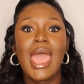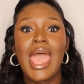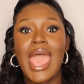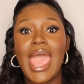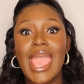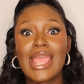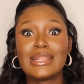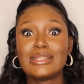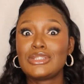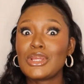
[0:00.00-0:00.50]

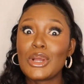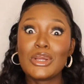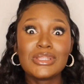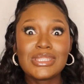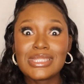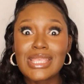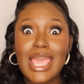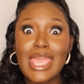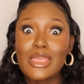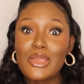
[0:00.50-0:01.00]
And don't
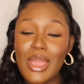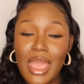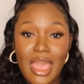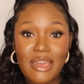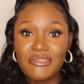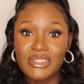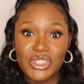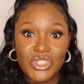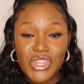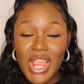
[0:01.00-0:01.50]
say you
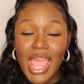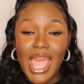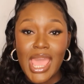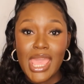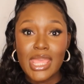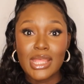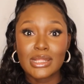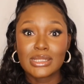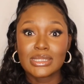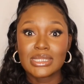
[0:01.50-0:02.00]
have a
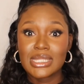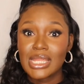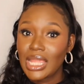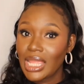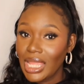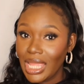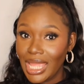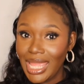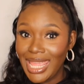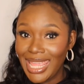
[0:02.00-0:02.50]
child,
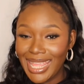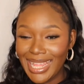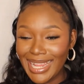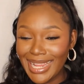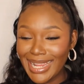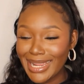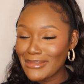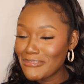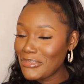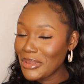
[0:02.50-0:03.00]

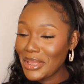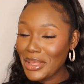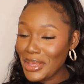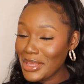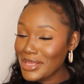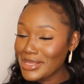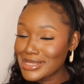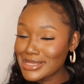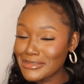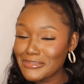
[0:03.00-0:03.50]

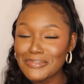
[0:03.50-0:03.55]
because